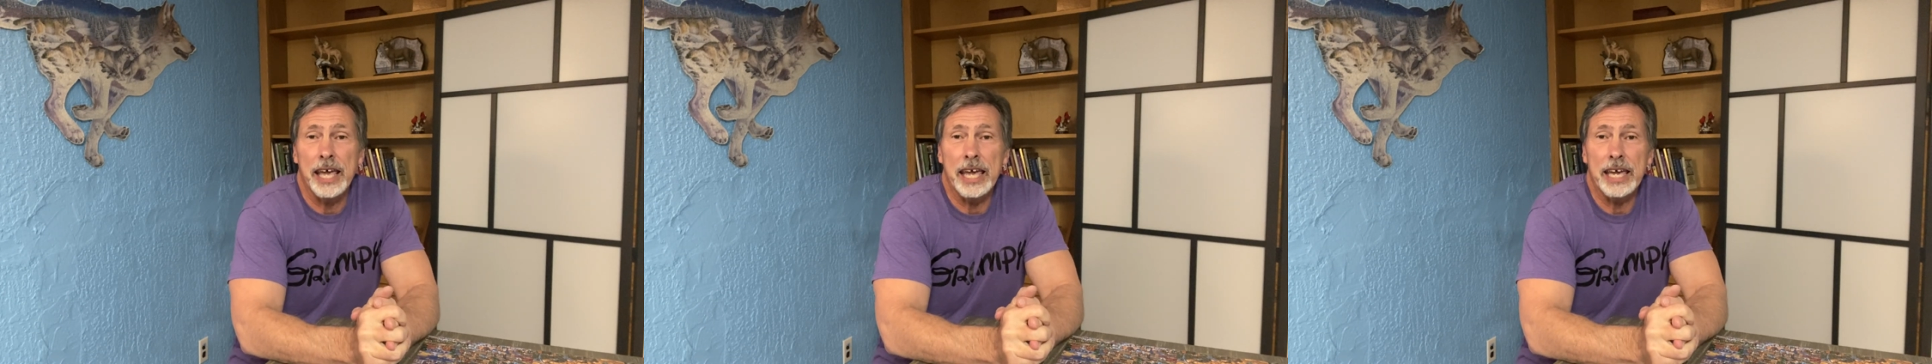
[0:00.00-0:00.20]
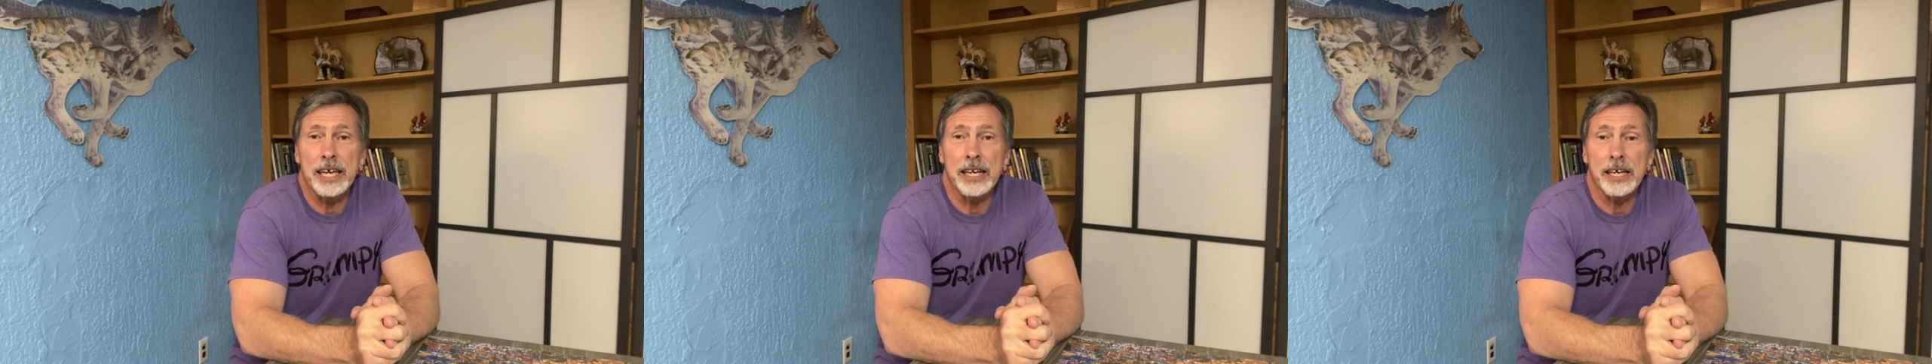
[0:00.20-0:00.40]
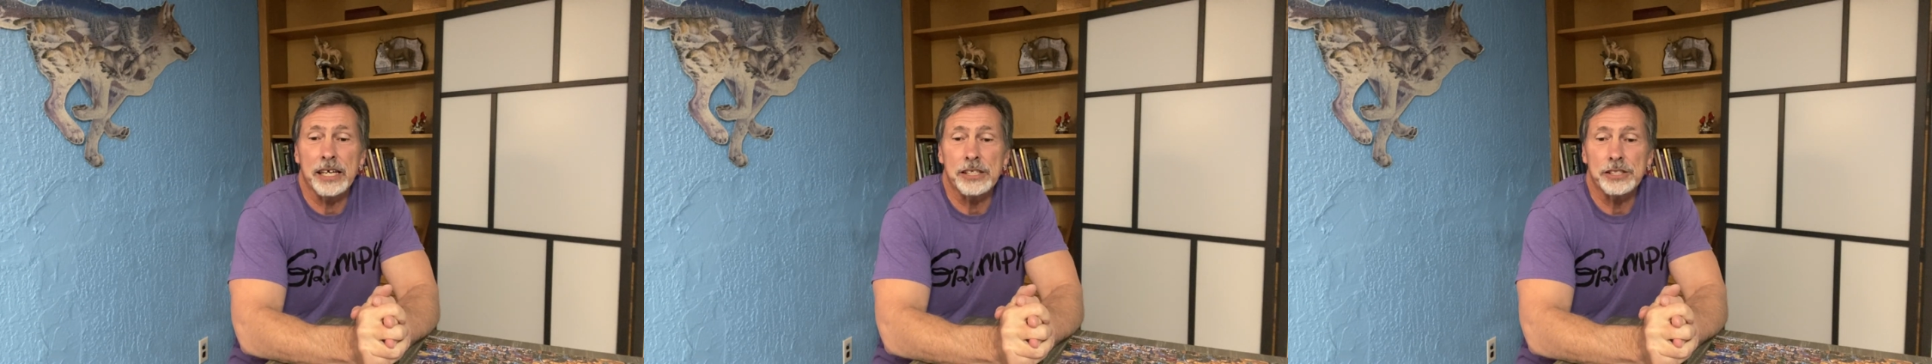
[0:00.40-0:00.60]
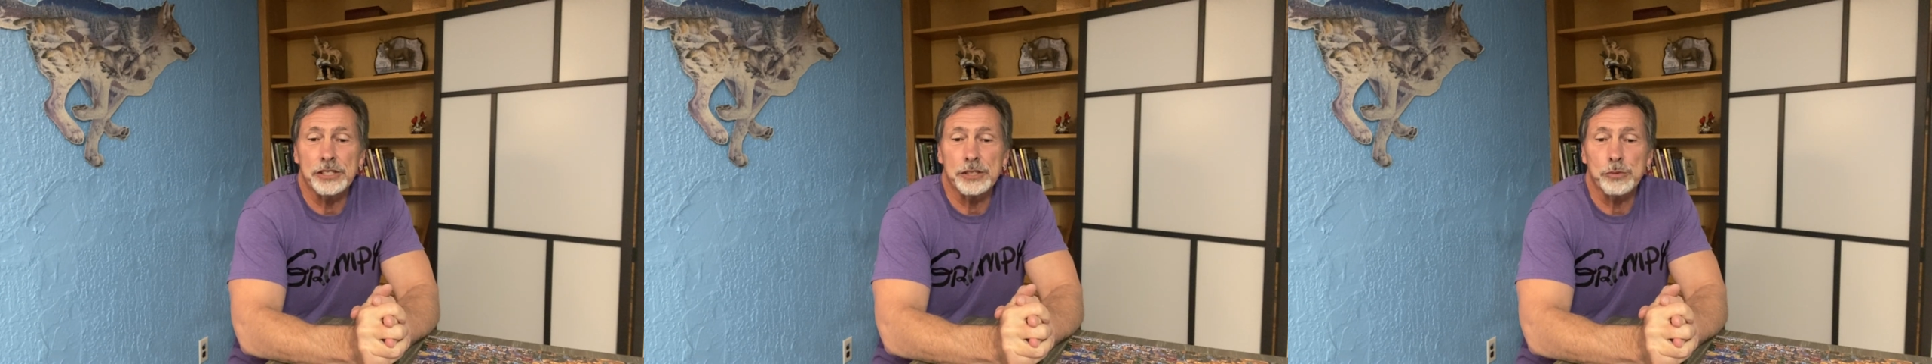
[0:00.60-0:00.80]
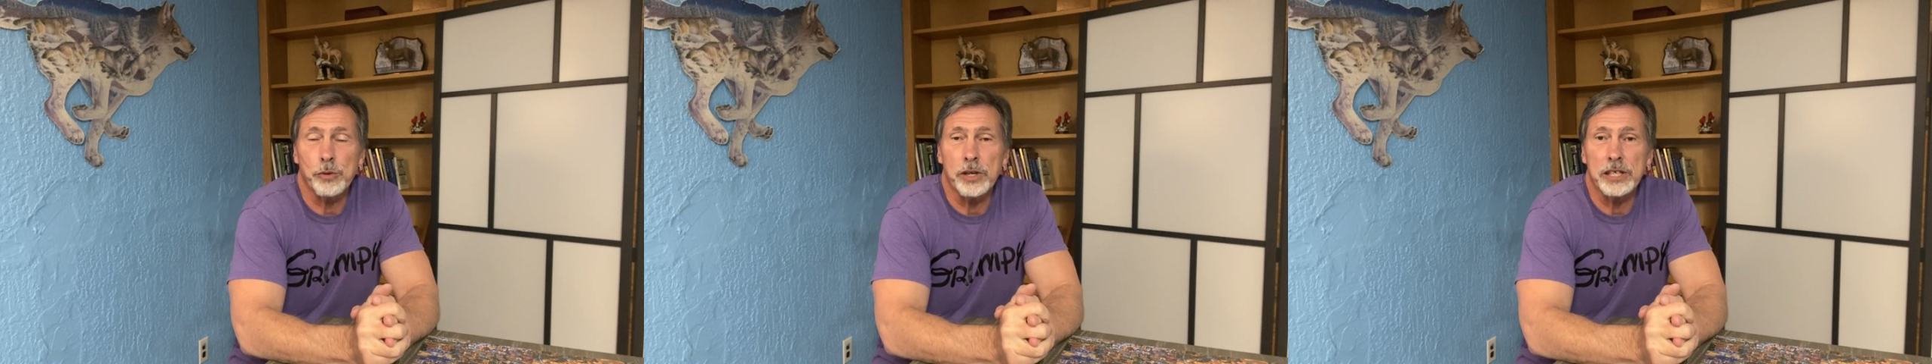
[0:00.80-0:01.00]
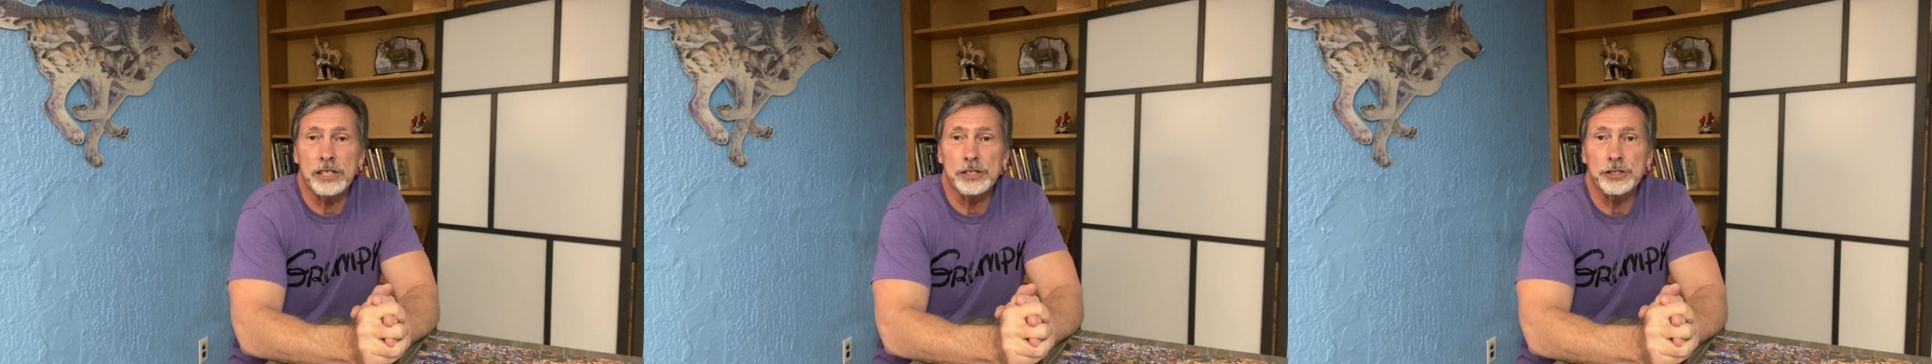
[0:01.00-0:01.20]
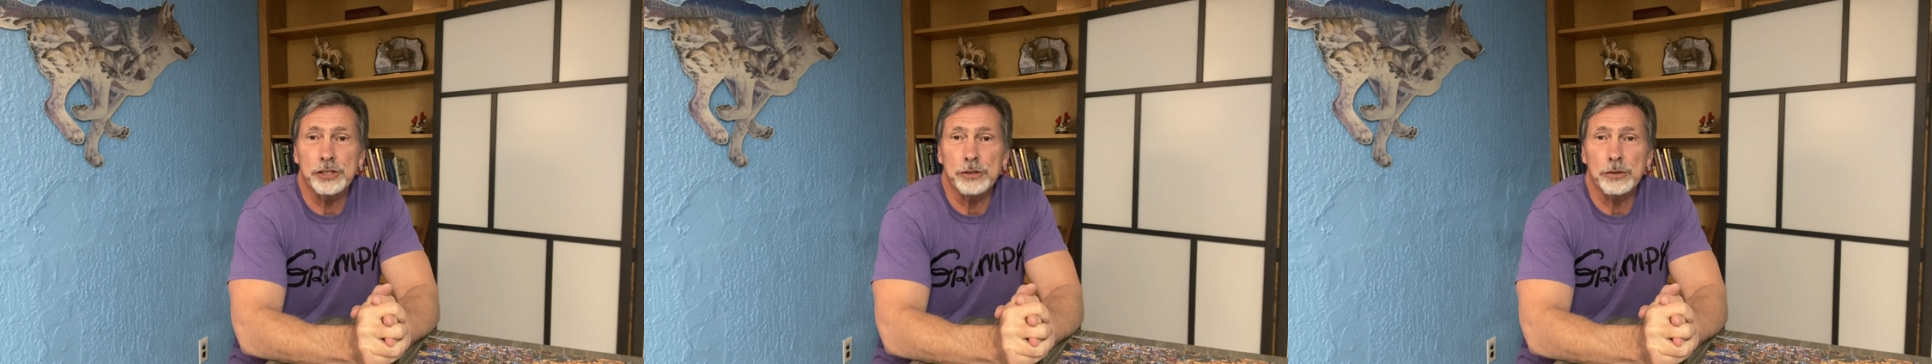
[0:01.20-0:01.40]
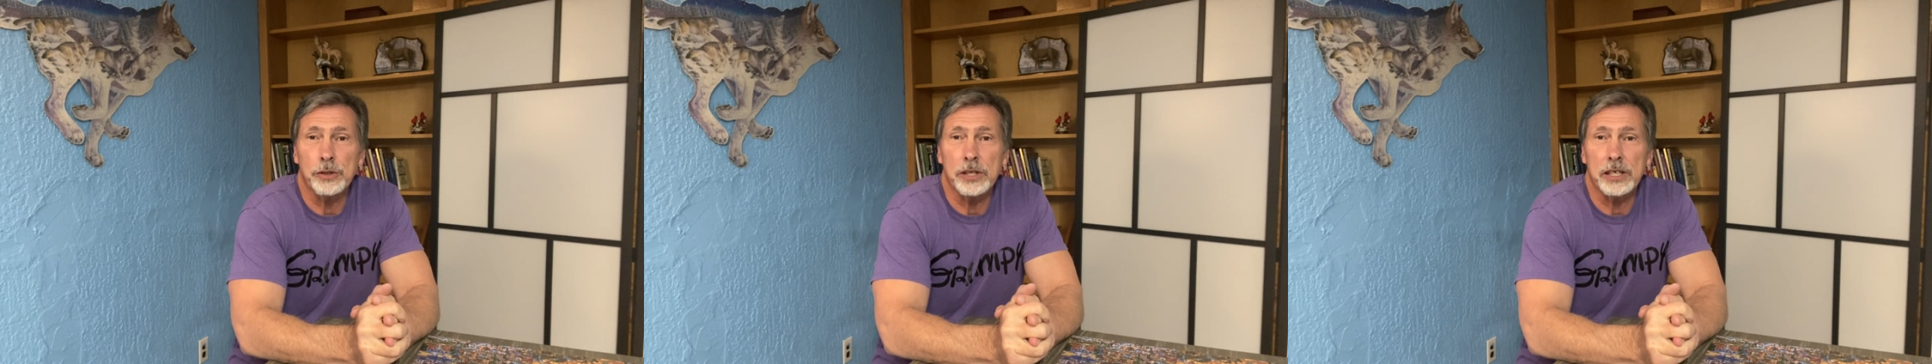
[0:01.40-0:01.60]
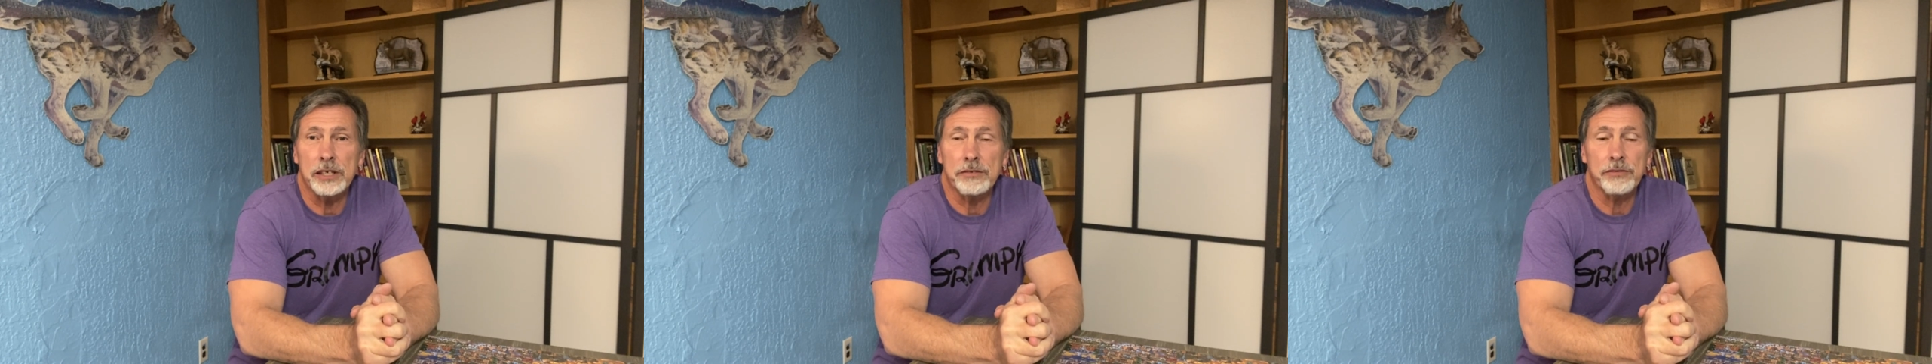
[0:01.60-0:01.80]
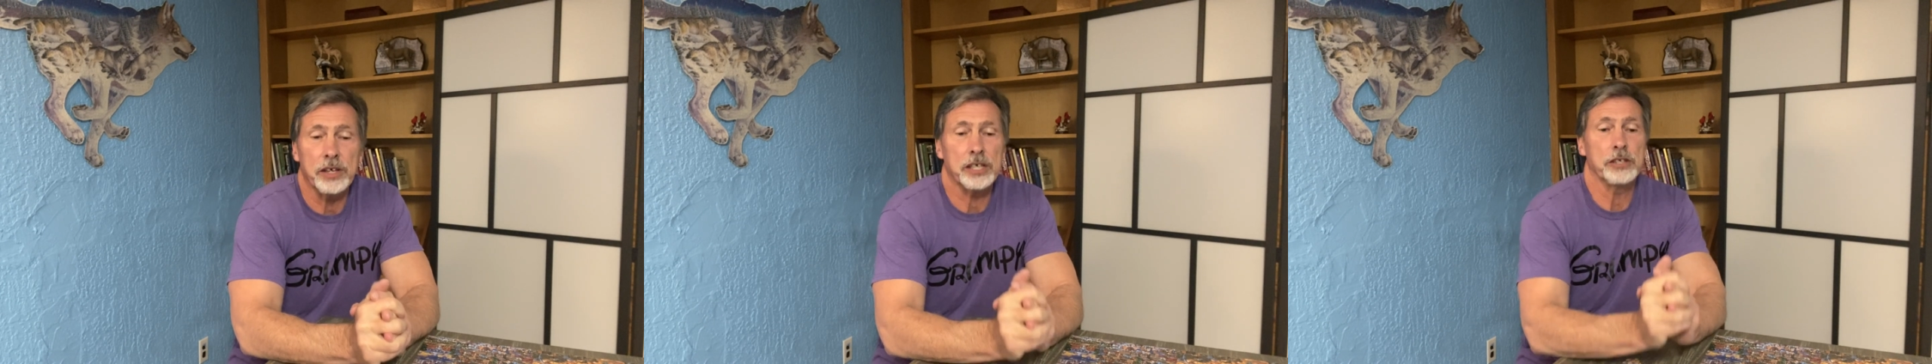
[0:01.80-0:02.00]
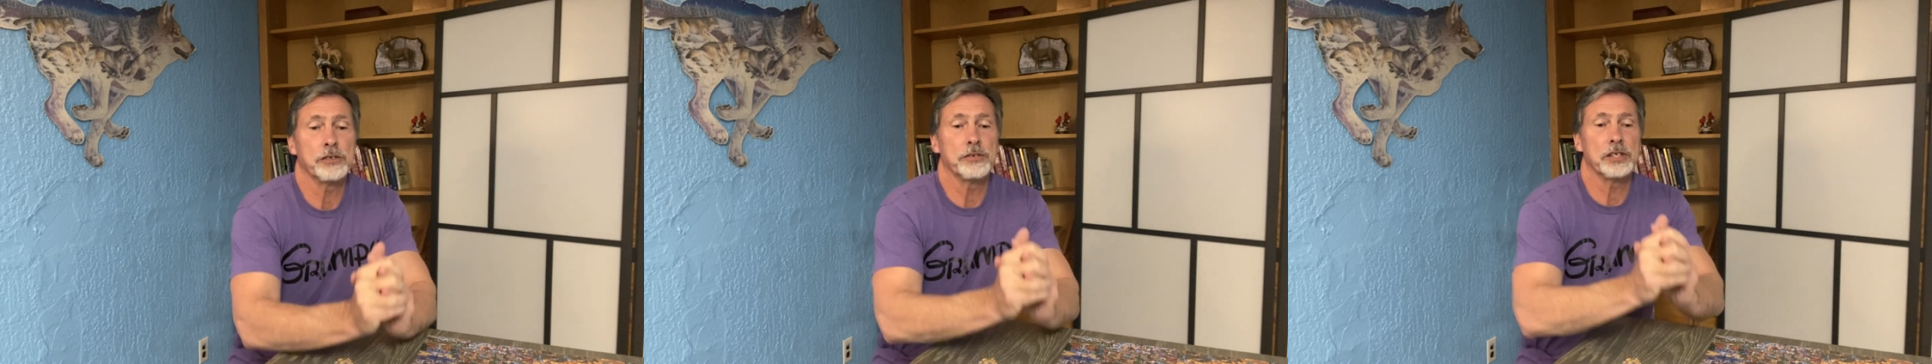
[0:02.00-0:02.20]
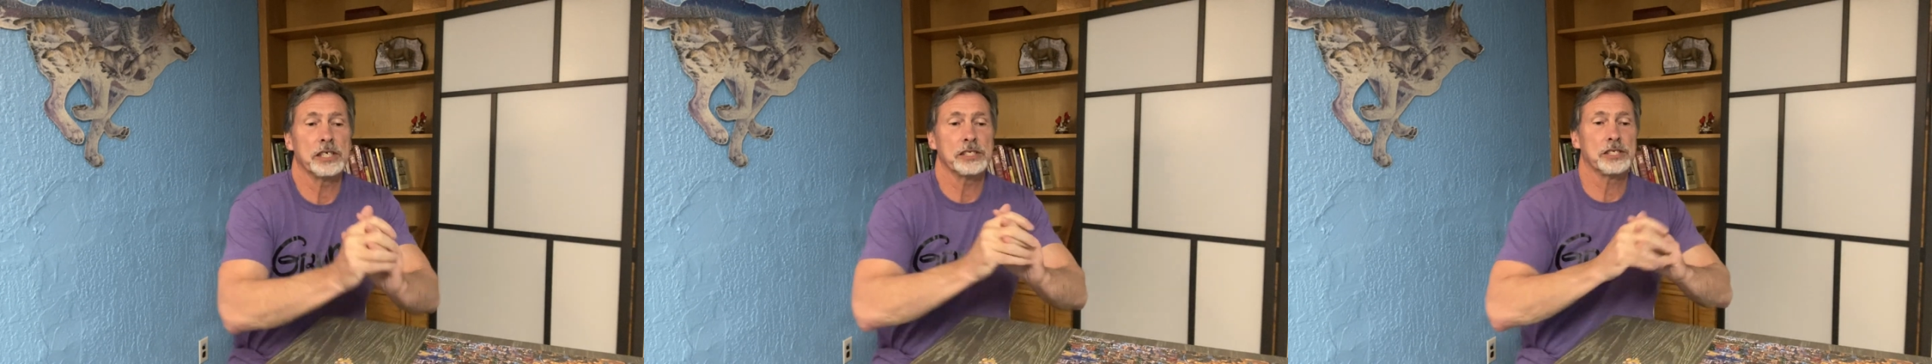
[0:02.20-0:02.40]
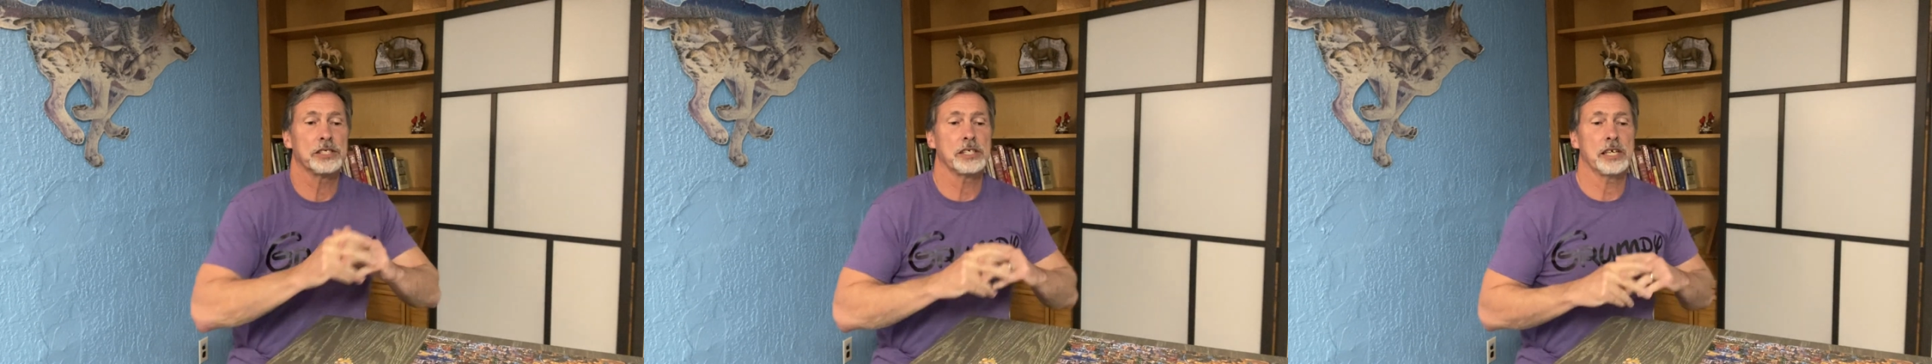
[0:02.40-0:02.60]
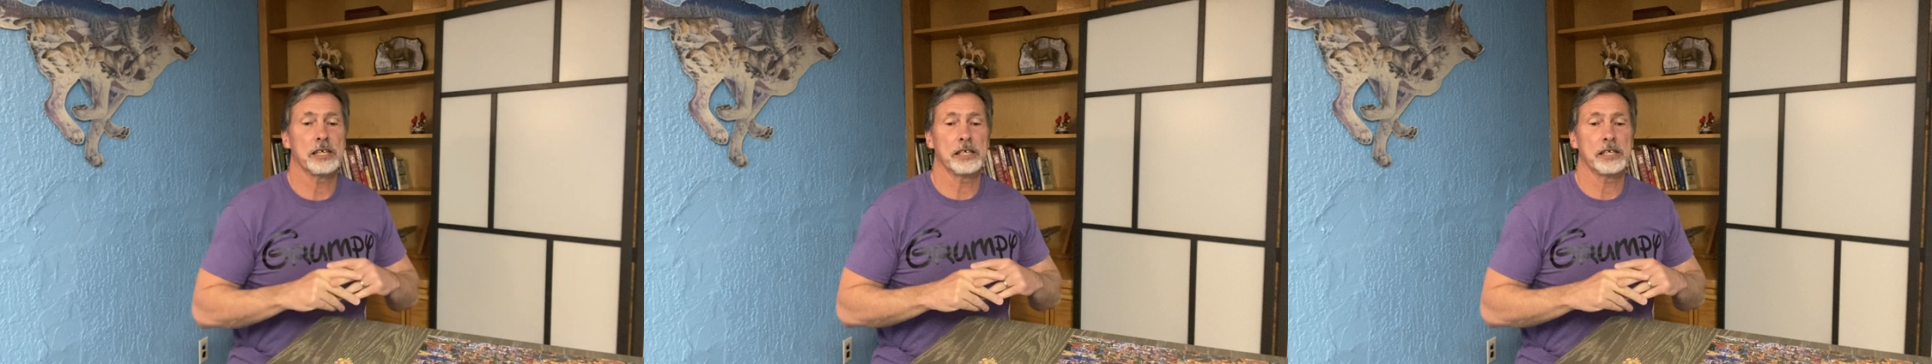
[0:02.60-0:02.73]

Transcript: and I just wanted to invite you. This